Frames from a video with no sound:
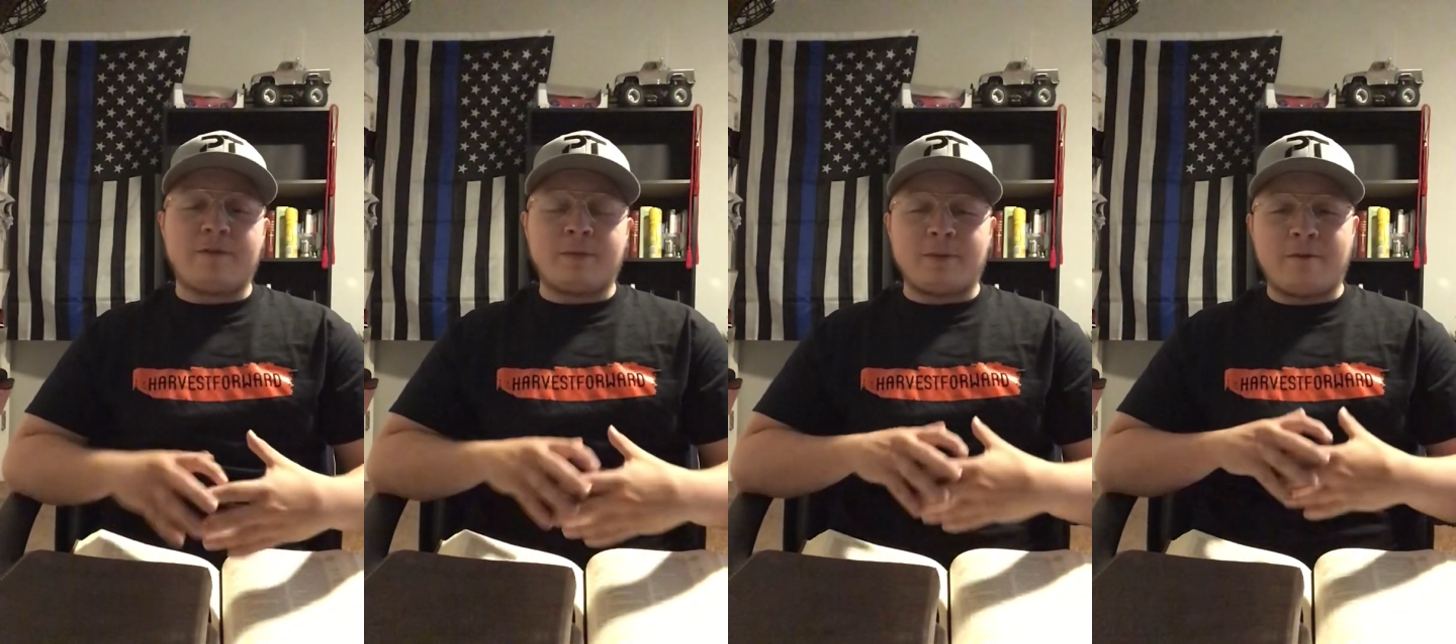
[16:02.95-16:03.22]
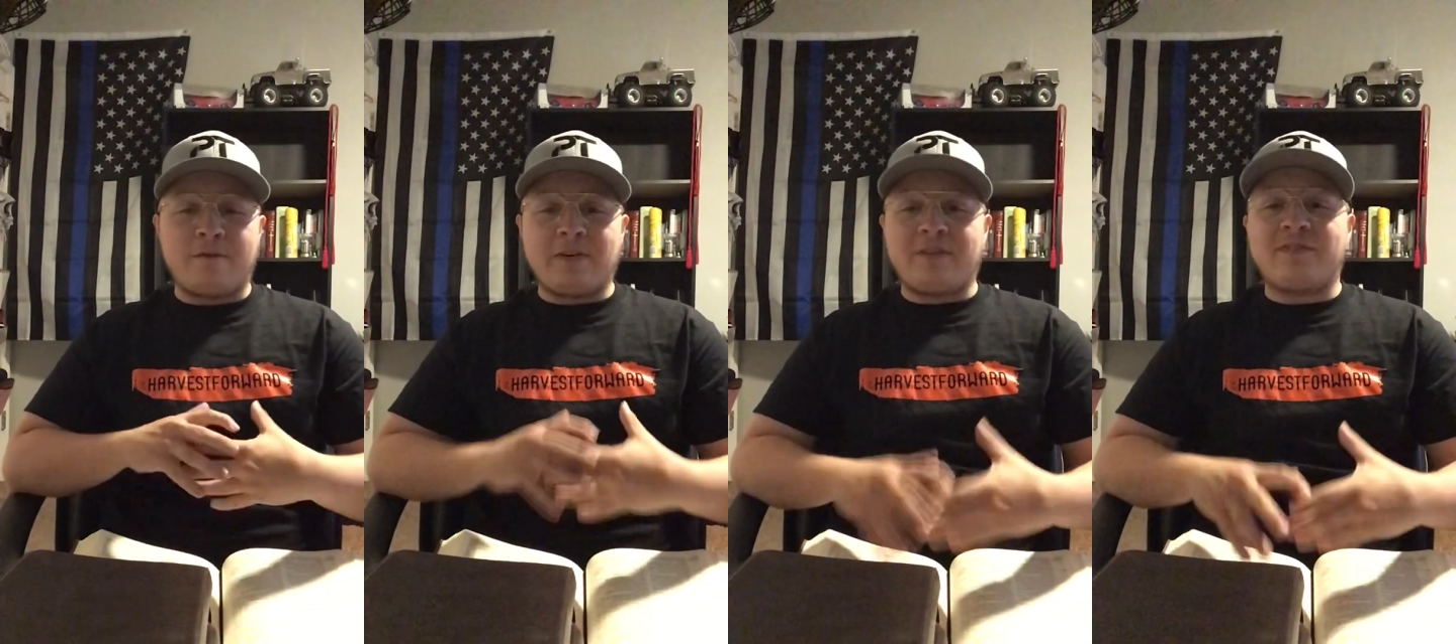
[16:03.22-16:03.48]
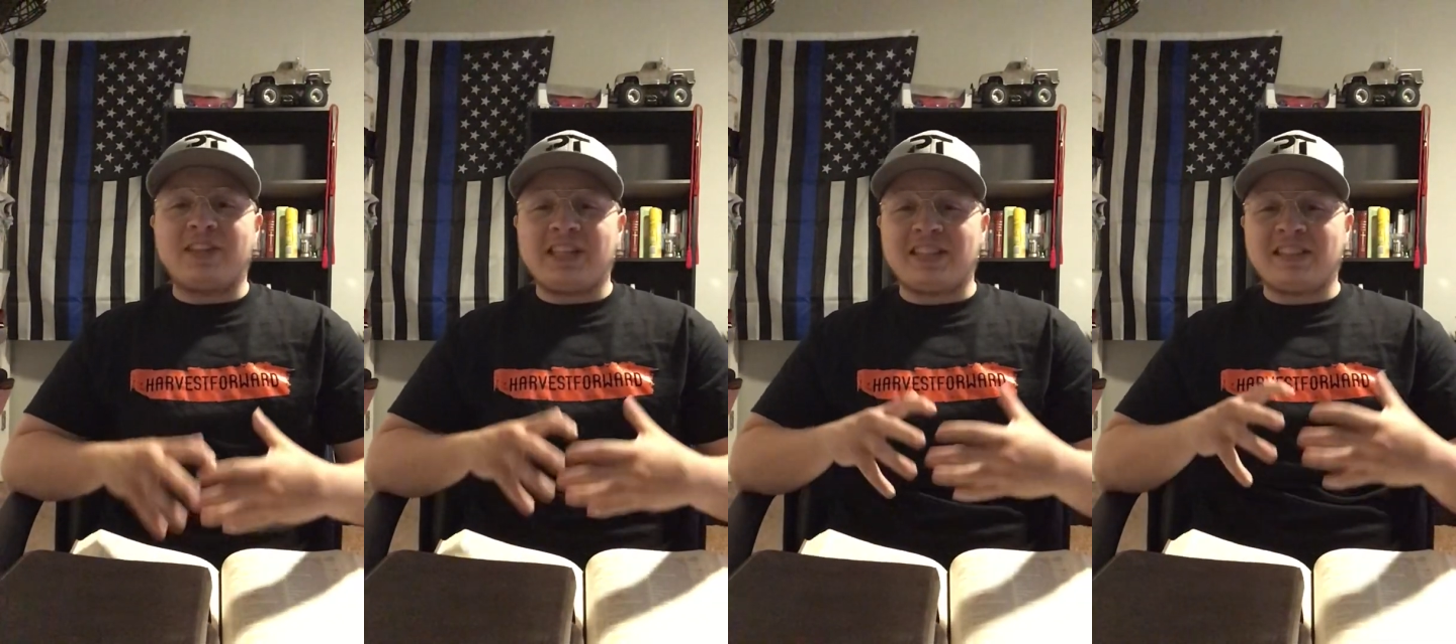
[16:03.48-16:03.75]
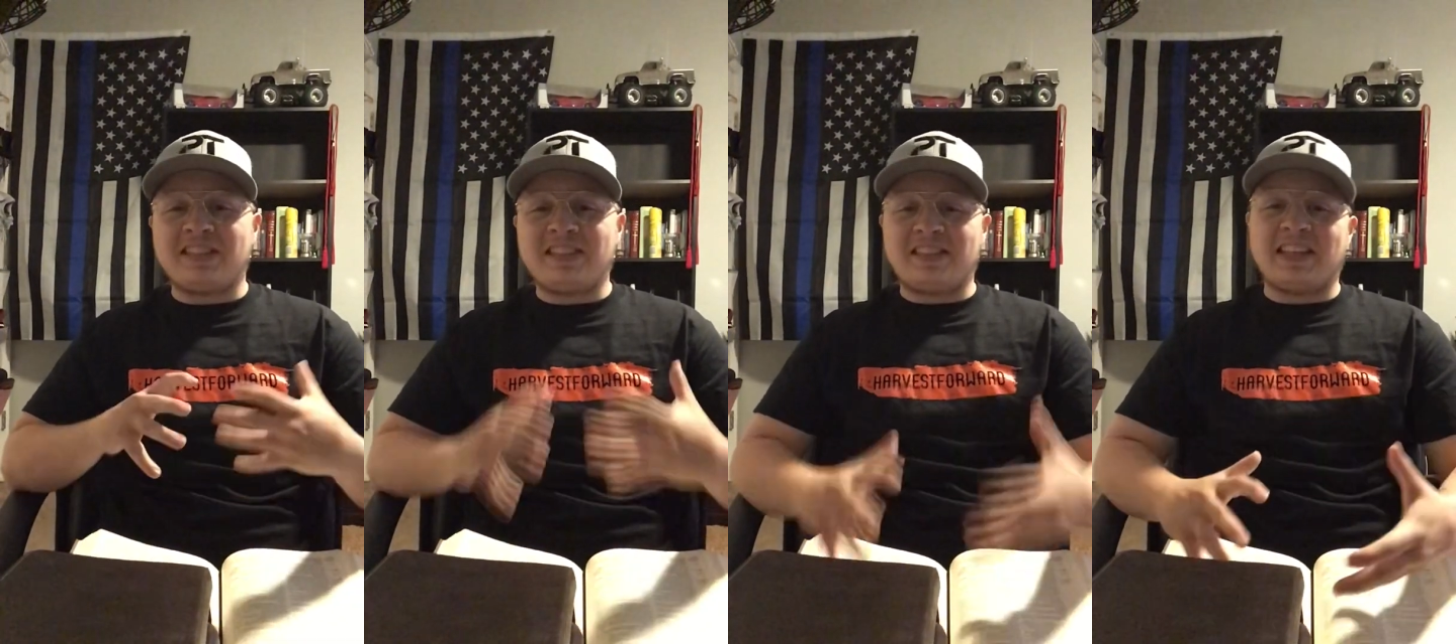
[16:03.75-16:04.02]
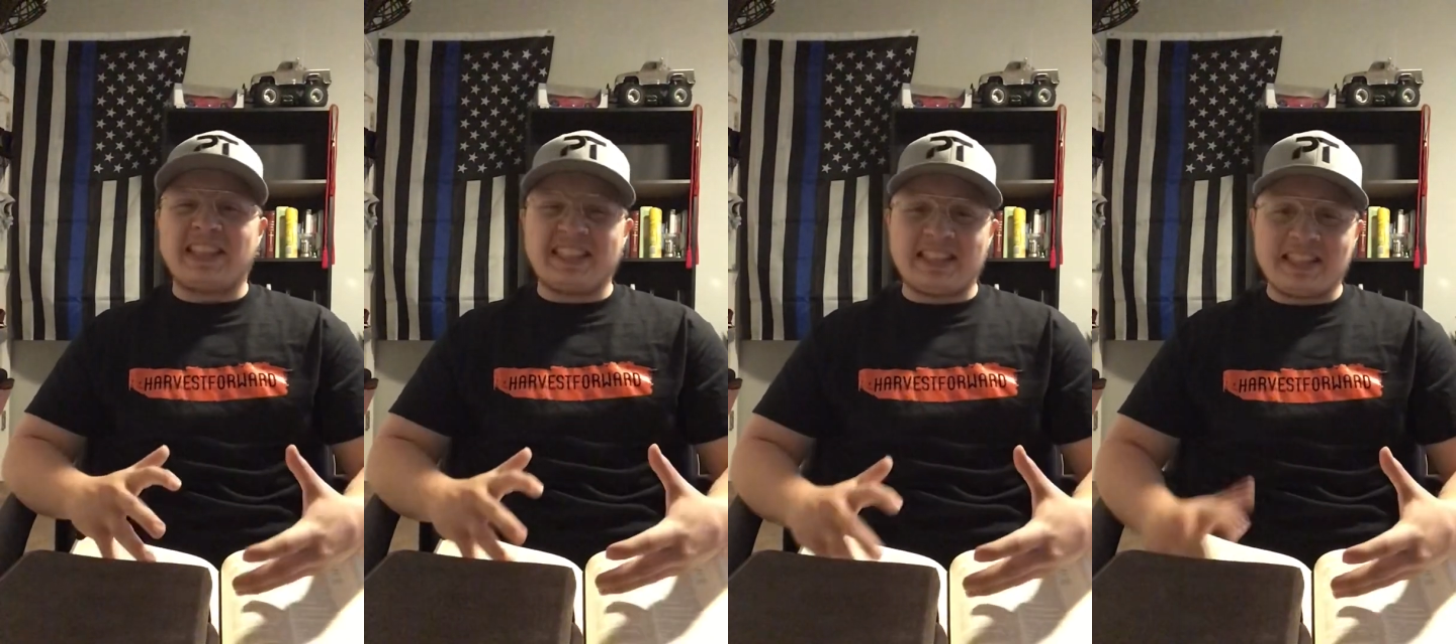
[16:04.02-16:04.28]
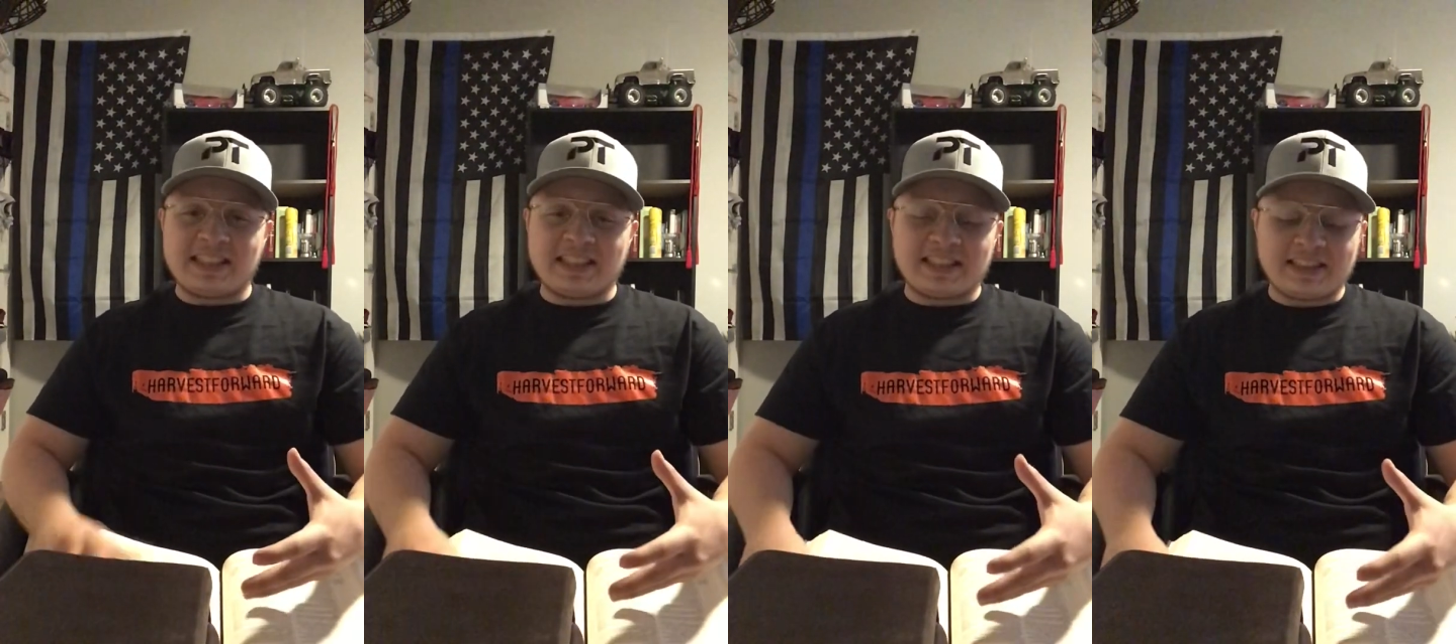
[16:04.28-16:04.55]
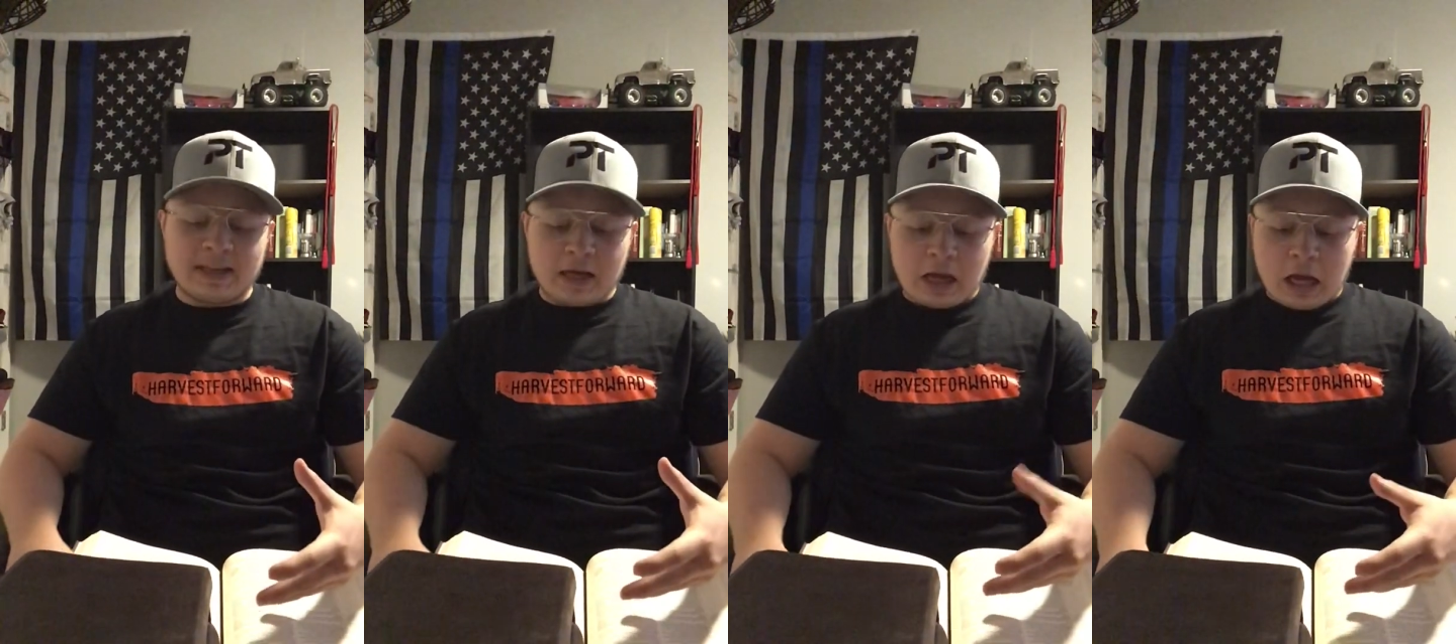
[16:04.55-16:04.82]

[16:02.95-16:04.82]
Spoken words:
from the 1560s,